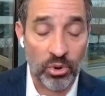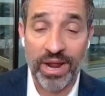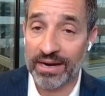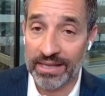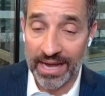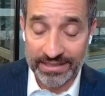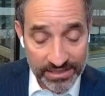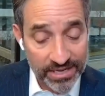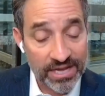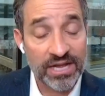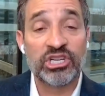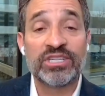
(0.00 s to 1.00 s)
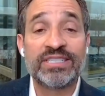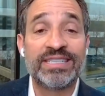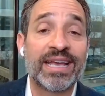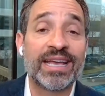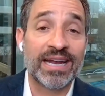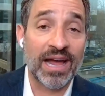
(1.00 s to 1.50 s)
Don't analyze it. Just
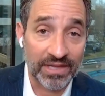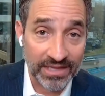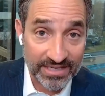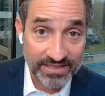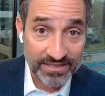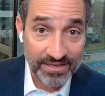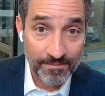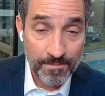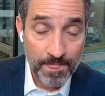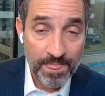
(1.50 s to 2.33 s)
stick it on the list.